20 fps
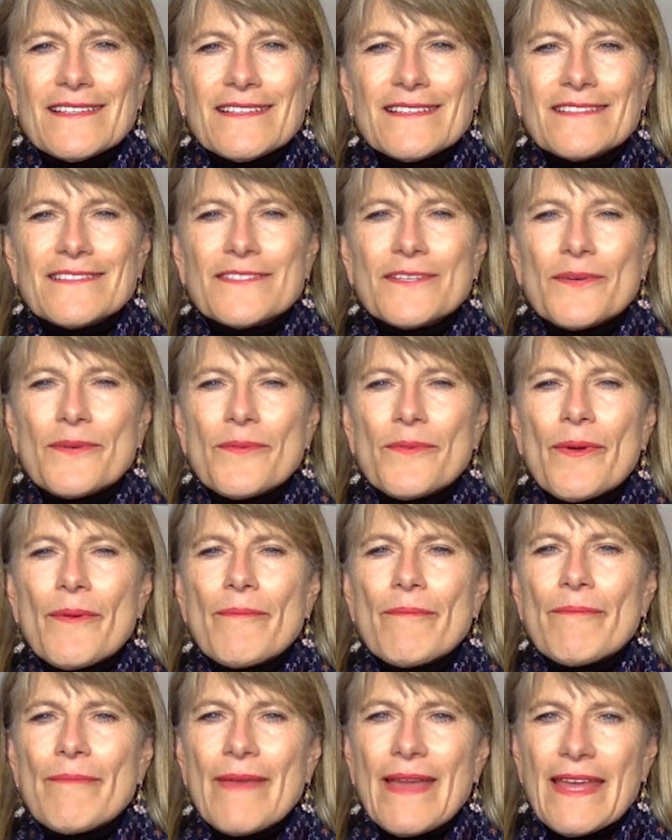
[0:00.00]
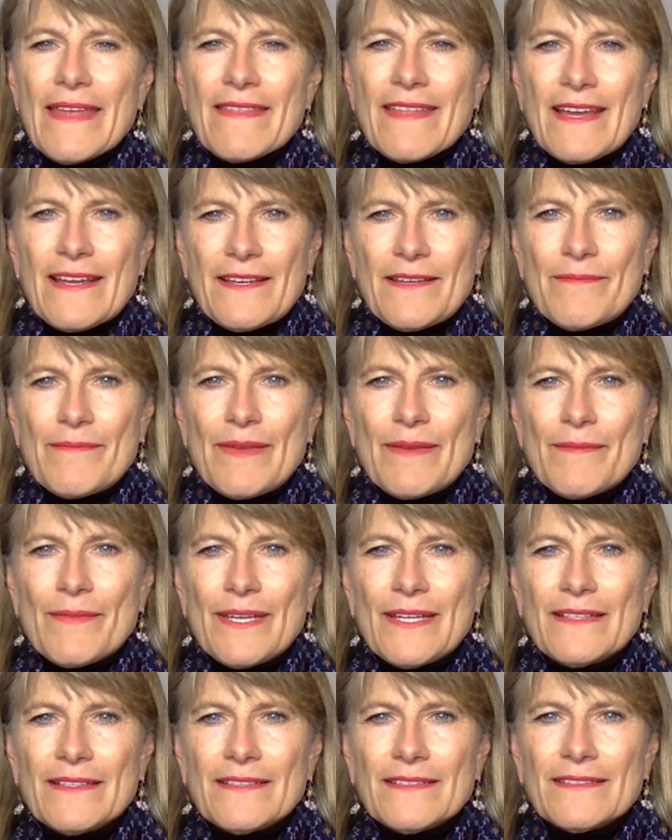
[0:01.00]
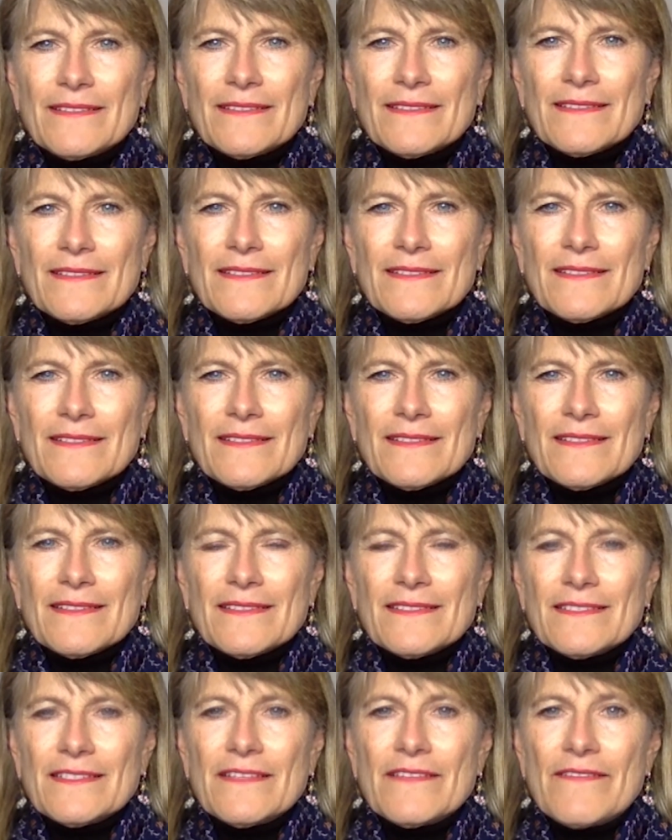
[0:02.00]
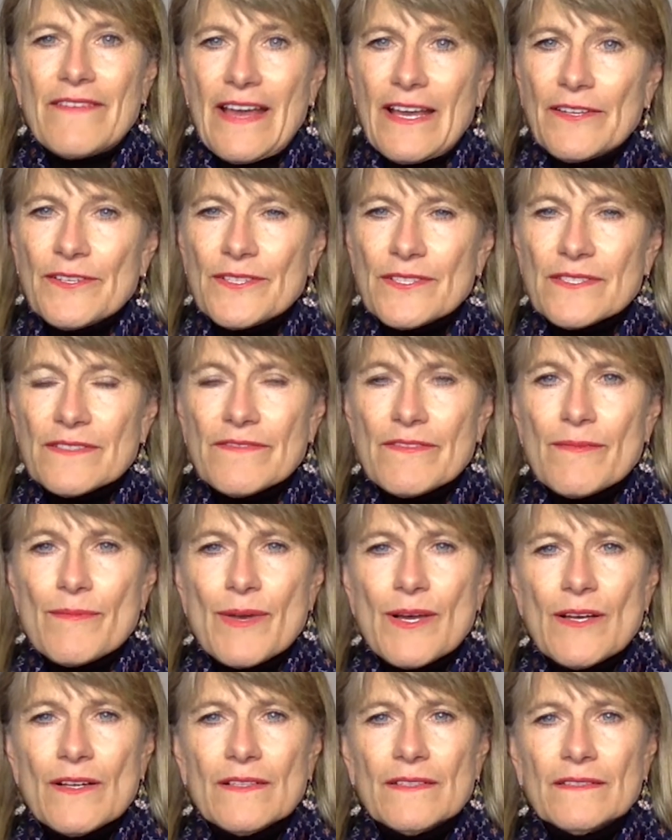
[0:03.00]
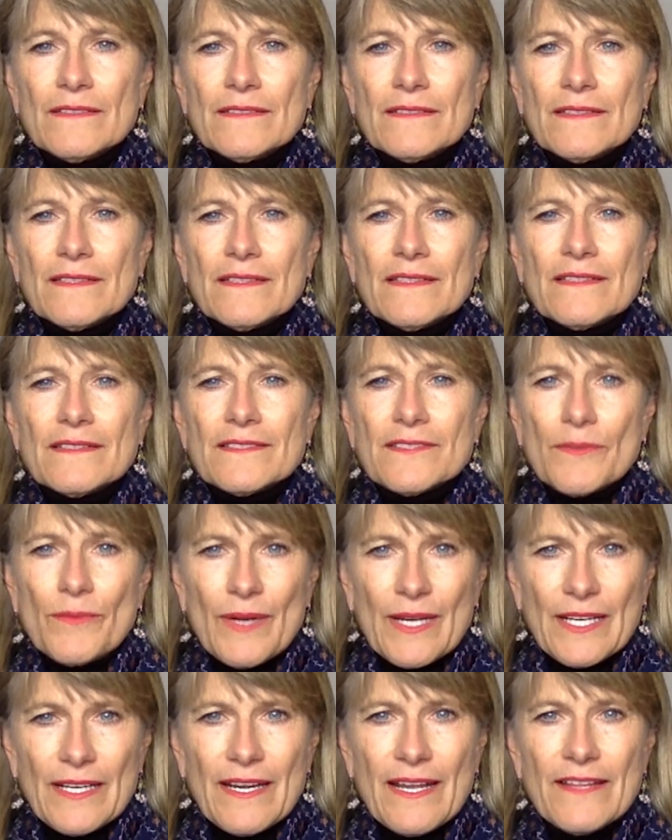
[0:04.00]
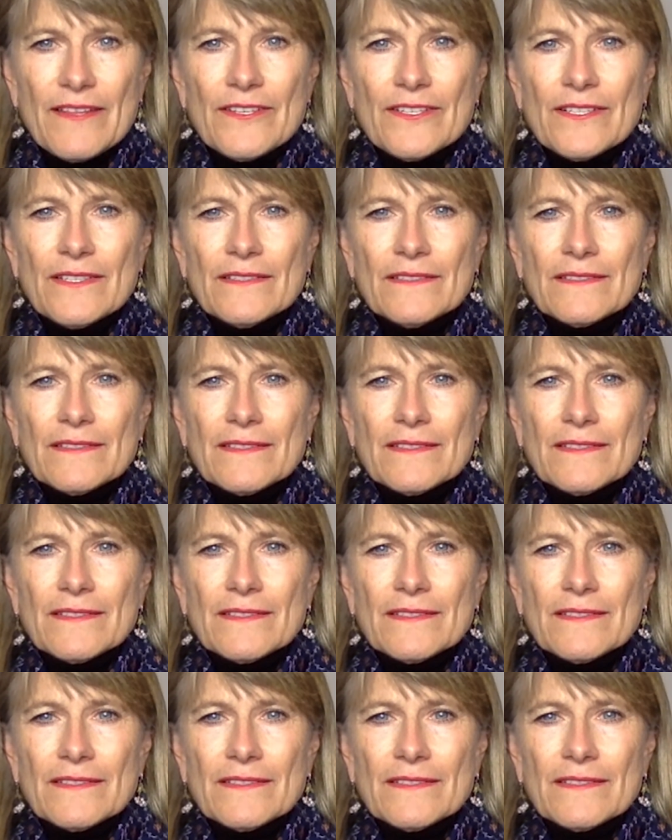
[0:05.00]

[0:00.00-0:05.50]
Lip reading: So make that commitment to the values of them all, to one another,